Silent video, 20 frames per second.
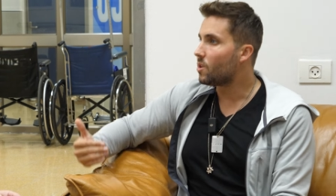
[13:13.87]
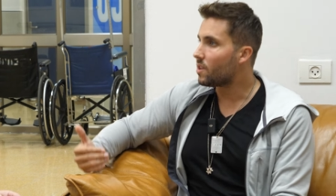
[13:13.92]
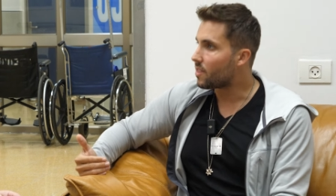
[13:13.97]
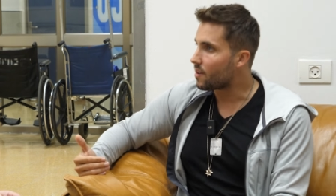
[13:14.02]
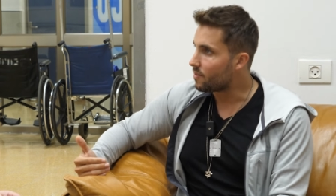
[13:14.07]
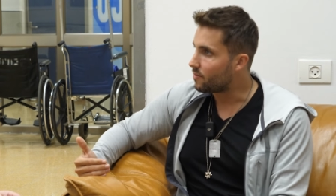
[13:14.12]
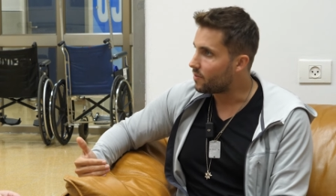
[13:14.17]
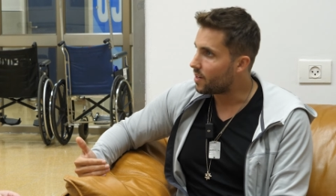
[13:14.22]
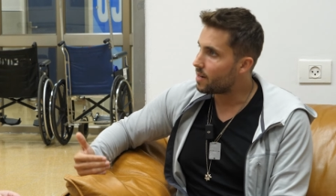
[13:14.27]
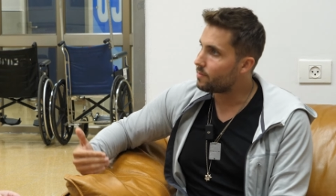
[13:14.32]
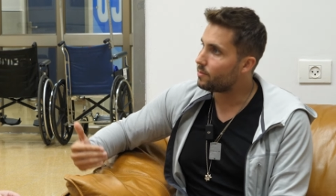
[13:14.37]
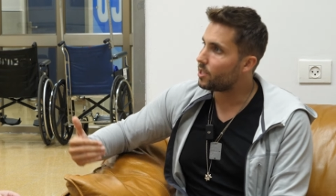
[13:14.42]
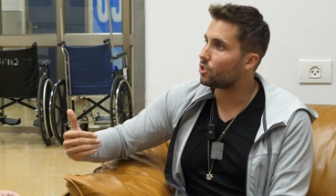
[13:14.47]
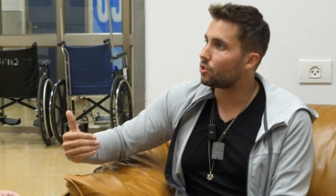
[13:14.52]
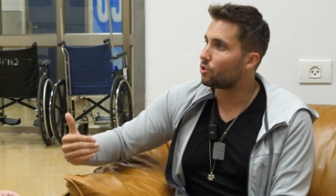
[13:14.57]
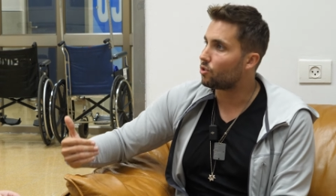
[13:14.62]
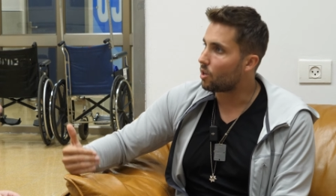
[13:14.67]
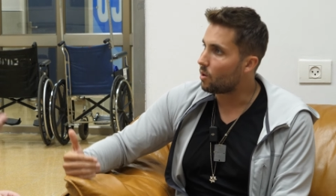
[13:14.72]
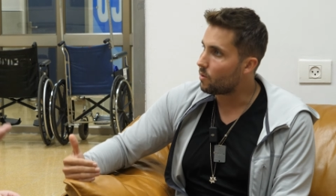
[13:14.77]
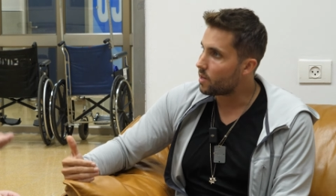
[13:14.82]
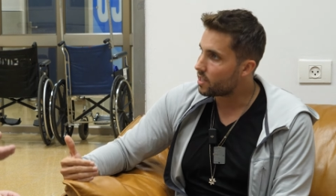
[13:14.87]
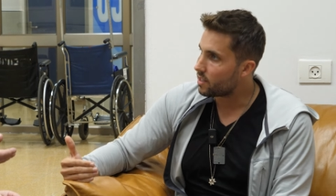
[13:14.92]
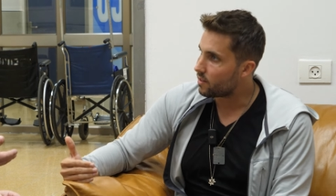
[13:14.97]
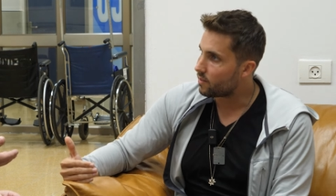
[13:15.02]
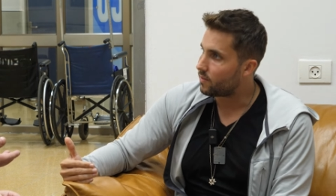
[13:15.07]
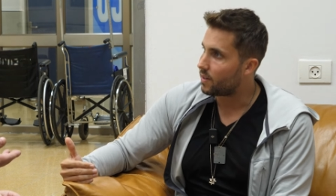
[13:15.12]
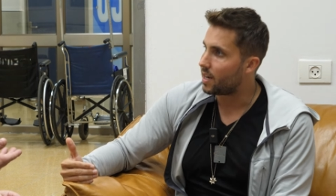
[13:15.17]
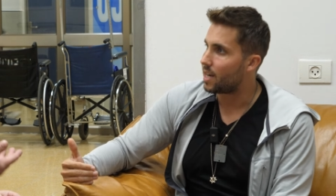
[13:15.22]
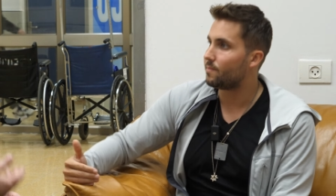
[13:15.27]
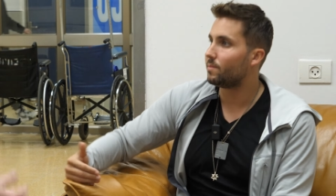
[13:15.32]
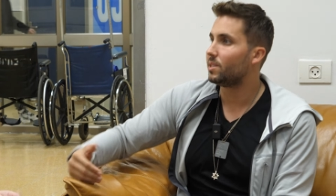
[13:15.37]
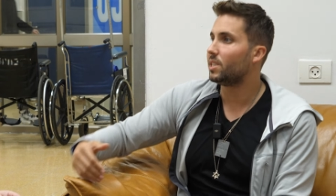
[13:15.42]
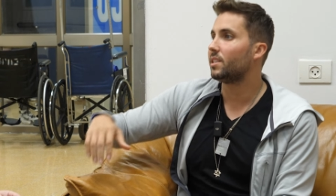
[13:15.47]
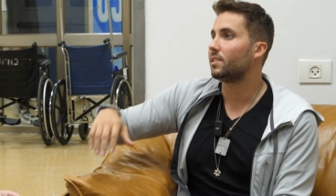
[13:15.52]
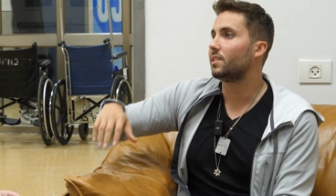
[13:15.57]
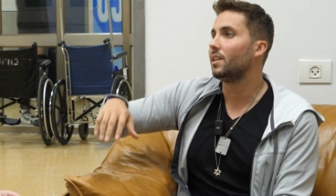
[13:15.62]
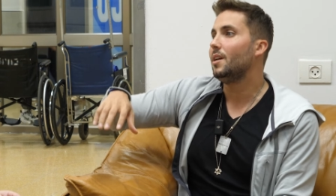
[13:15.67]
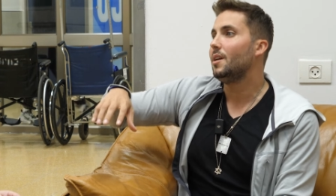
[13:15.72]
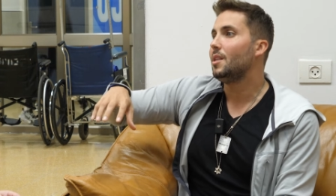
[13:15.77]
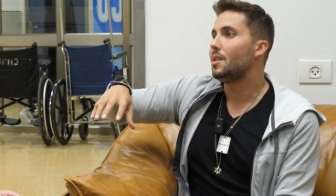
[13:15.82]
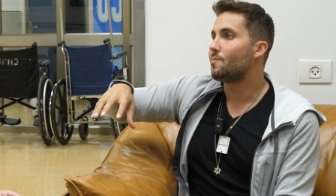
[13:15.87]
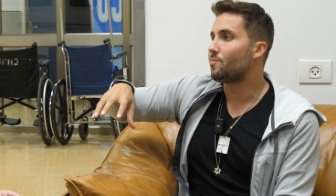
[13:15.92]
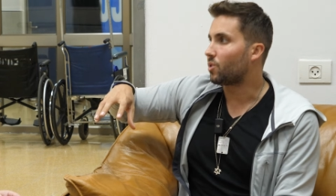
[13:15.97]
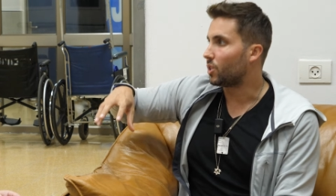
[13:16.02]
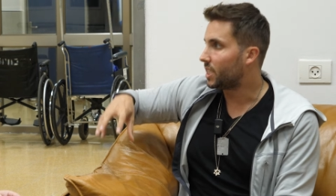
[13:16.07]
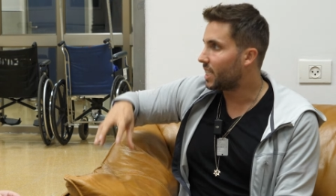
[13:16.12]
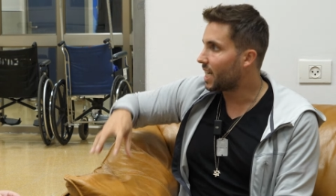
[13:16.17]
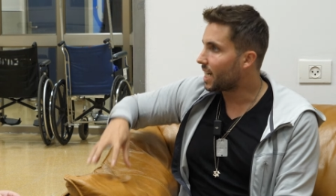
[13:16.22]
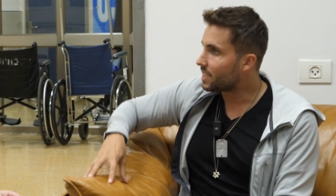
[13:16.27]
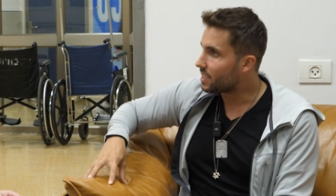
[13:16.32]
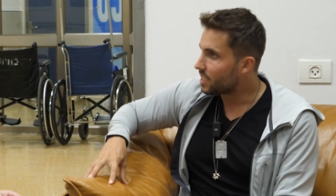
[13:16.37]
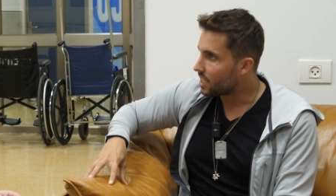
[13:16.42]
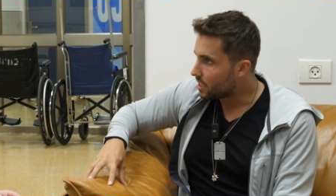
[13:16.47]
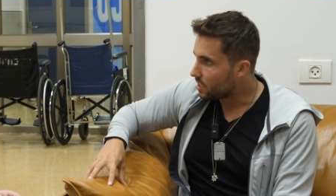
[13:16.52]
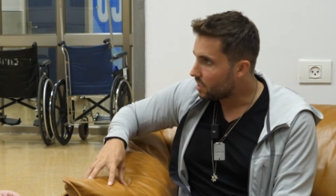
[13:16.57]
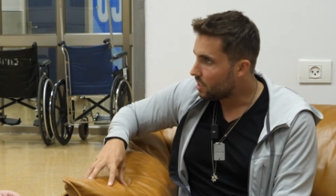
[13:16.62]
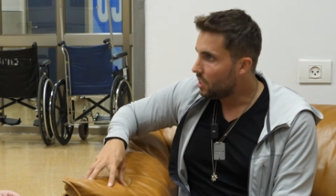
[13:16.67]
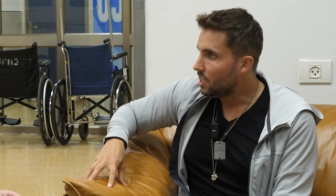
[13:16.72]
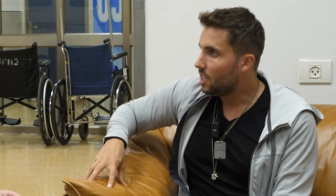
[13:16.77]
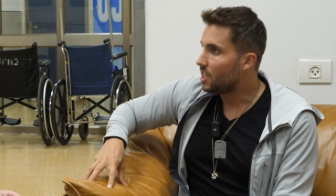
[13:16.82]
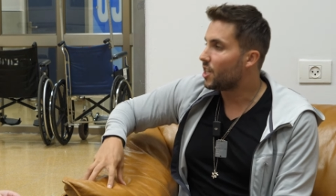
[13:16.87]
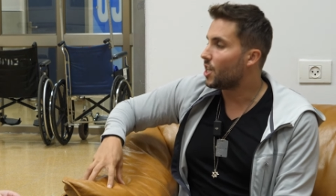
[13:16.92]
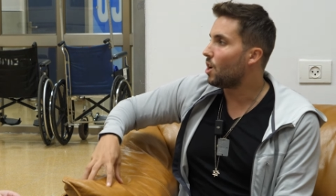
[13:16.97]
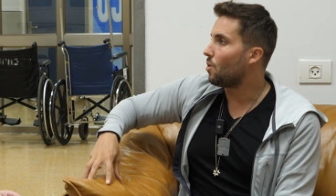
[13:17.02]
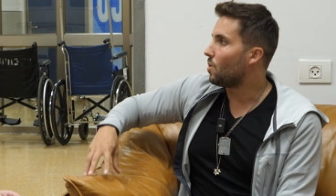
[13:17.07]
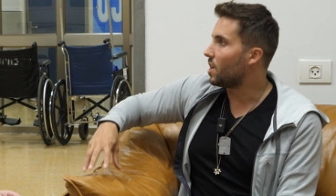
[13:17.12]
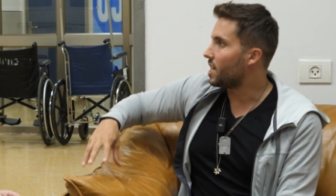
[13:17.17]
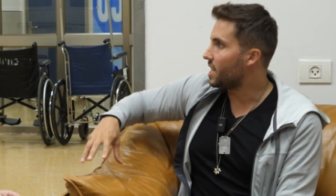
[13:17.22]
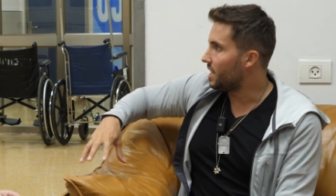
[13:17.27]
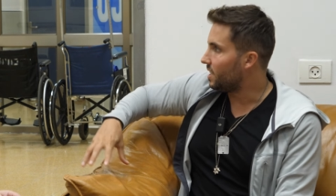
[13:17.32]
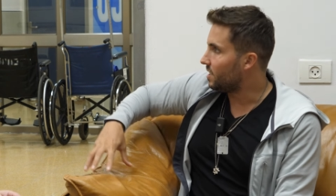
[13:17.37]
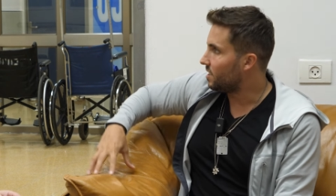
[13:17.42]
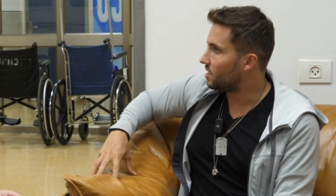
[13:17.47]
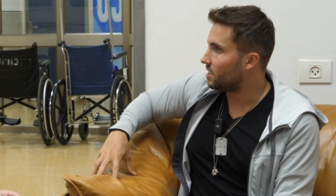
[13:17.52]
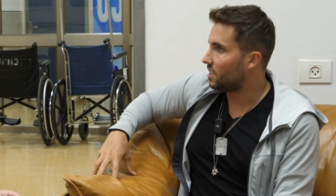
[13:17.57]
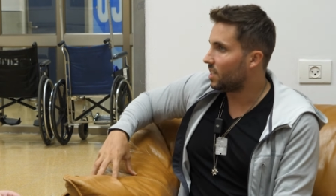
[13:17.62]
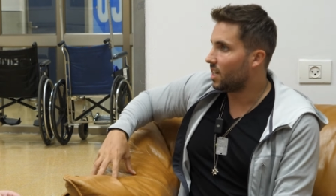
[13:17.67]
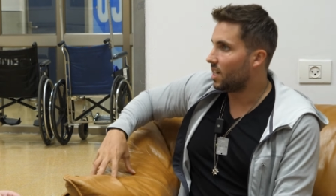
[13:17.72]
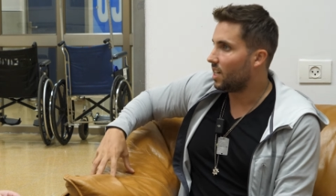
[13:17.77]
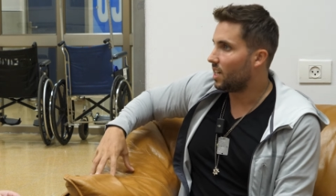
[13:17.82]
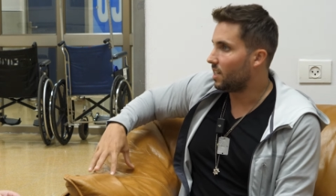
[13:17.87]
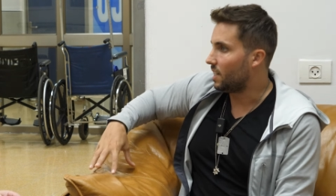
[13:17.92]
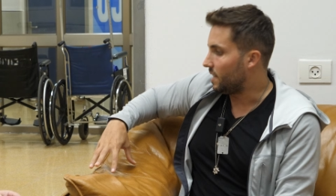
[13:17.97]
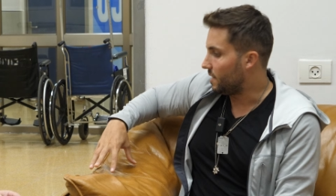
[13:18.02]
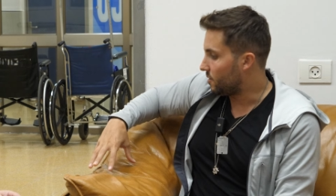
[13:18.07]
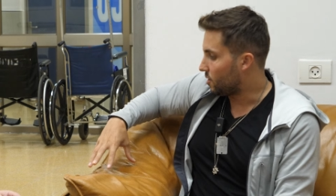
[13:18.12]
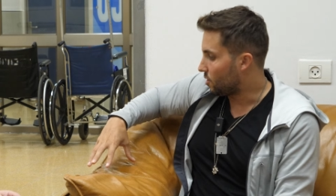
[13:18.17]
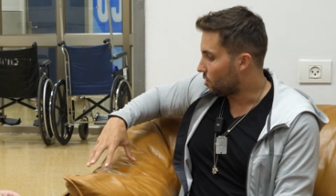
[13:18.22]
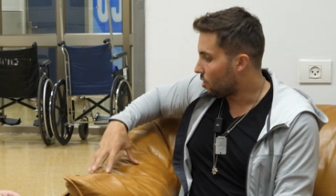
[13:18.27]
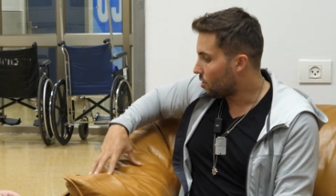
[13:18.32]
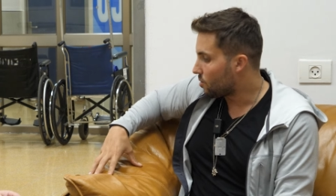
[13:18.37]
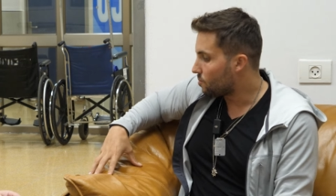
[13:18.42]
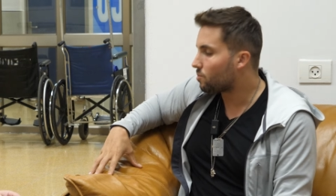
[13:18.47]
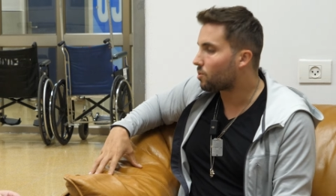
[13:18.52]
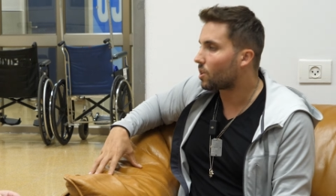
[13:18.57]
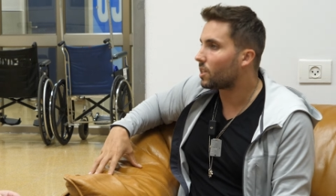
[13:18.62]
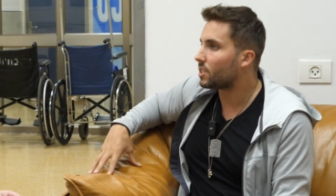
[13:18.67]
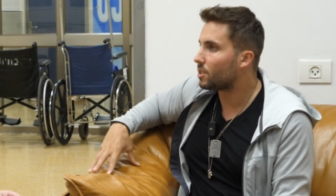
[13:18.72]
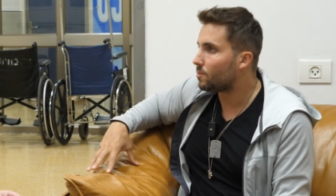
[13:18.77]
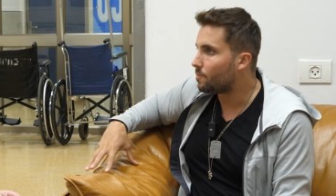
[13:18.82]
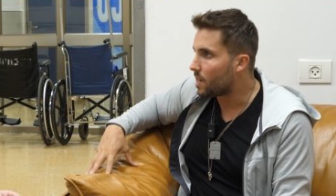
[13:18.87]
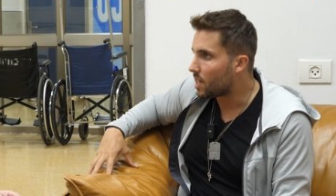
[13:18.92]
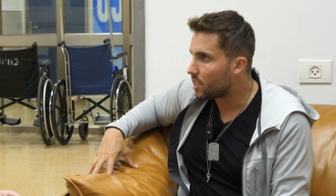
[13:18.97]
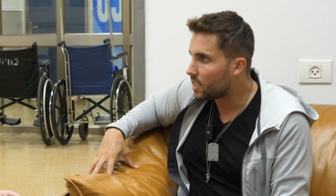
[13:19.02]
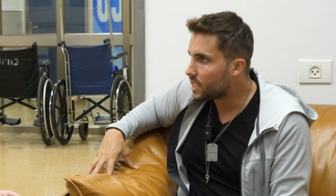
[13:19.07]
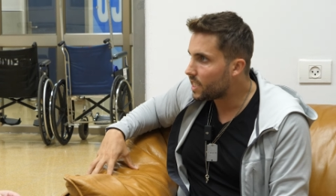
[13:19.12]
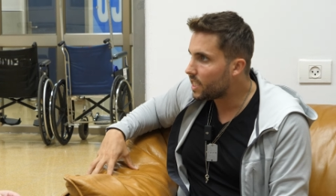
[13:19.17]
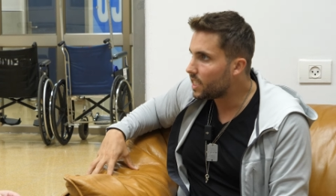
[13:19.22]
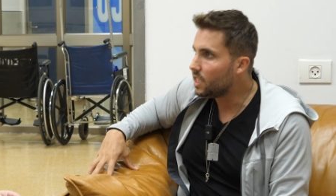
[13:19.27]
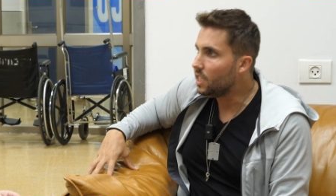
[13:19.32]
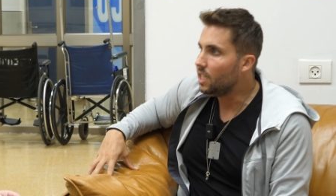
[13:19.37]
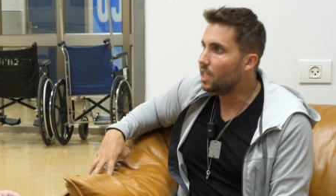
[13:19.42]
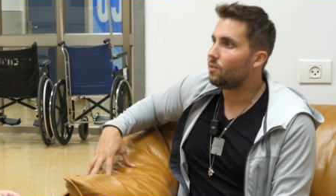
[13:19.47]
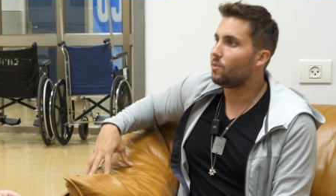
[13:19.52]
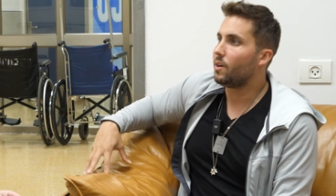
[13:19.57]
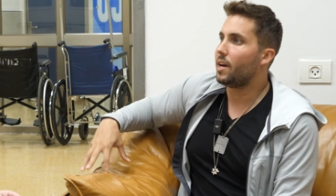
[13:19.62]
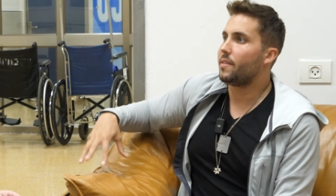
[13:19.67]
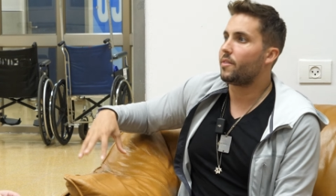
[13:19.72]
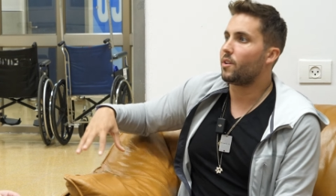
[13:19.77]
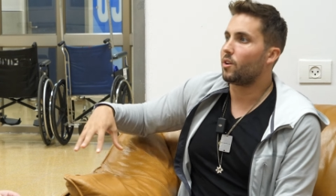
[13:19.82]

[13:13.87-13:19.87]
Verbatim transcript: with their families, growing their families, protecting, you know, what is uh, uh, their own prosperity, right?